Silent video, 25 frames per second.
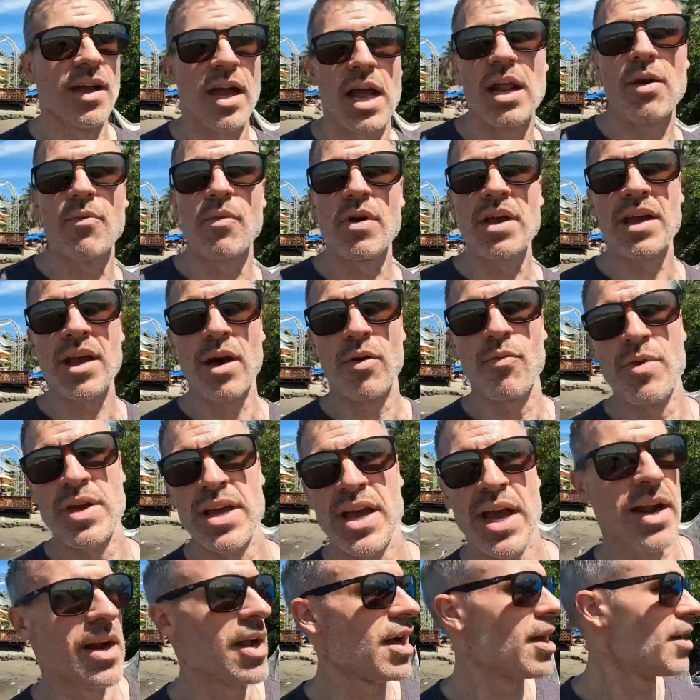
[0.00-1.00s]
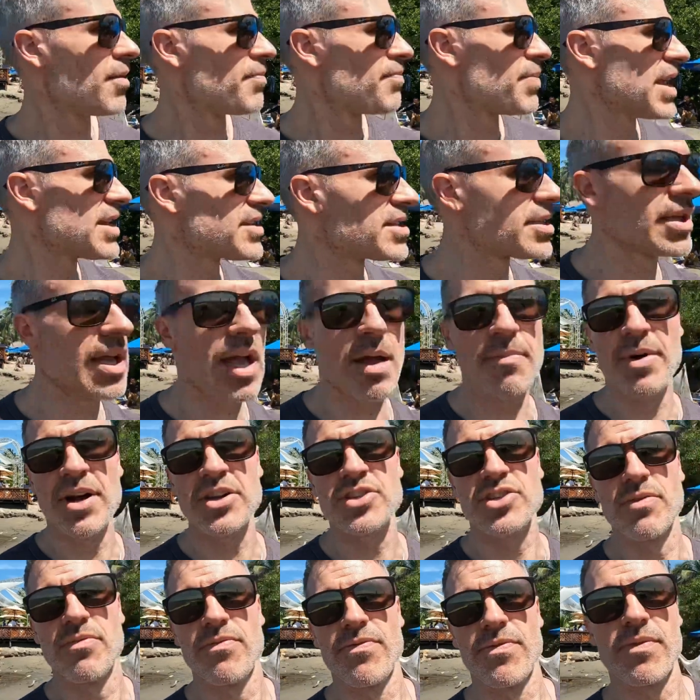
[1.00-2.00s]
anyway, we got basically a
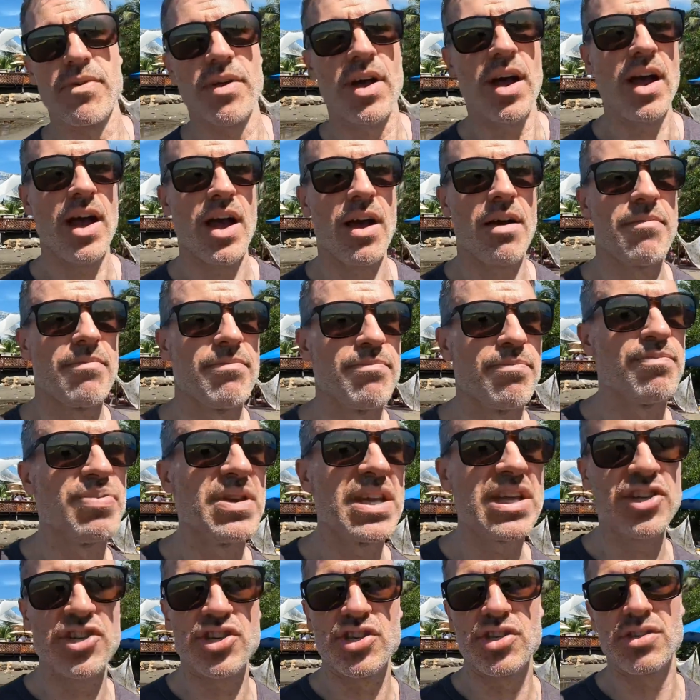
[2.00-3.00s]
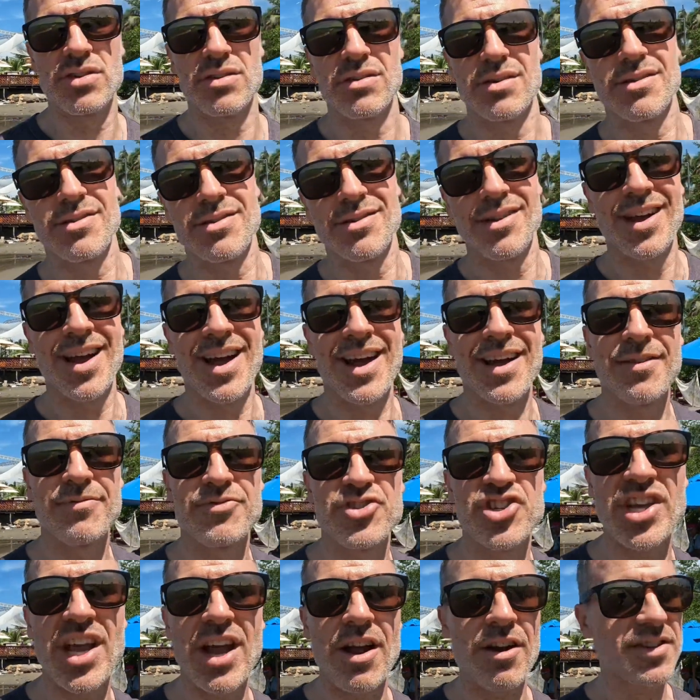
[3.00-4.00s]
bunch of beach
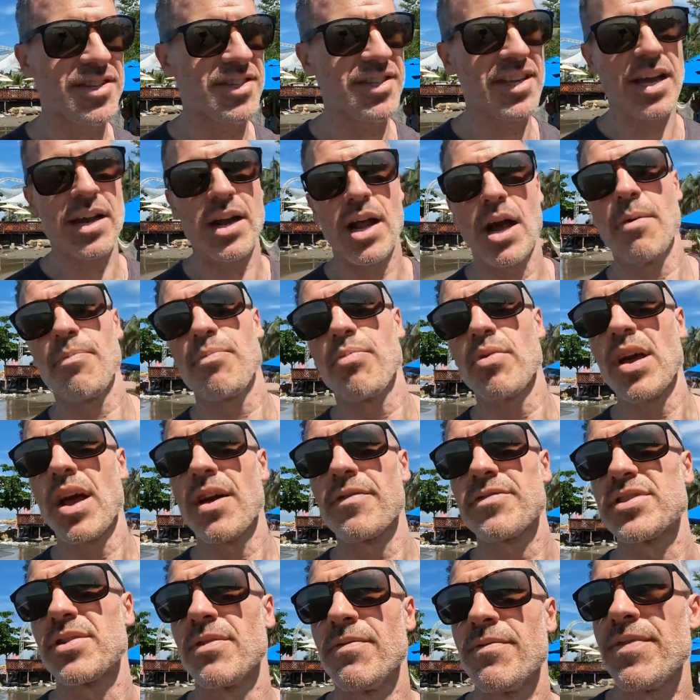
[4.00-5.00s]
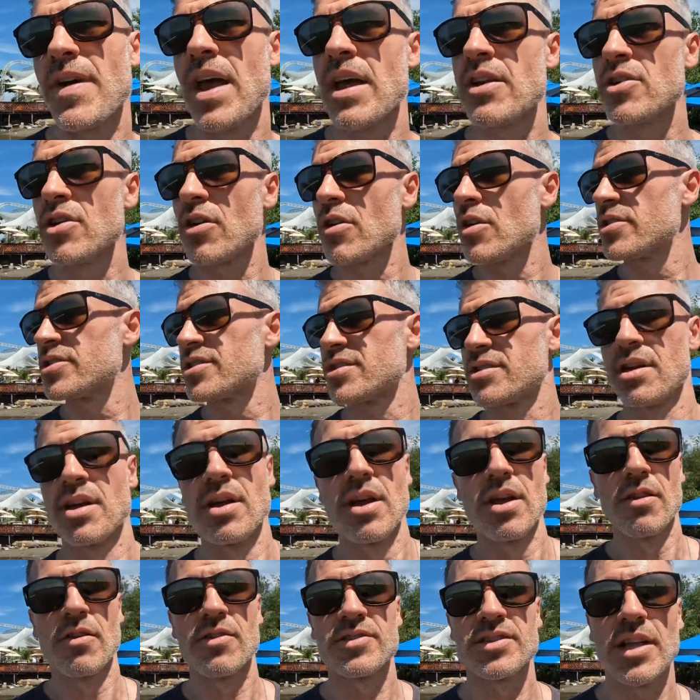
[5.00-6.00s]
chairs set up. We have some vendors.
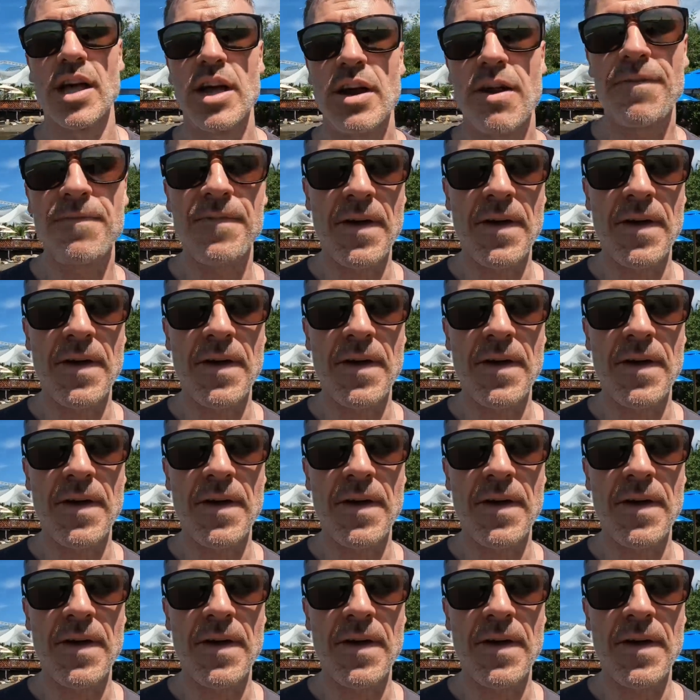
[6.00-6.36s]
There's a lot of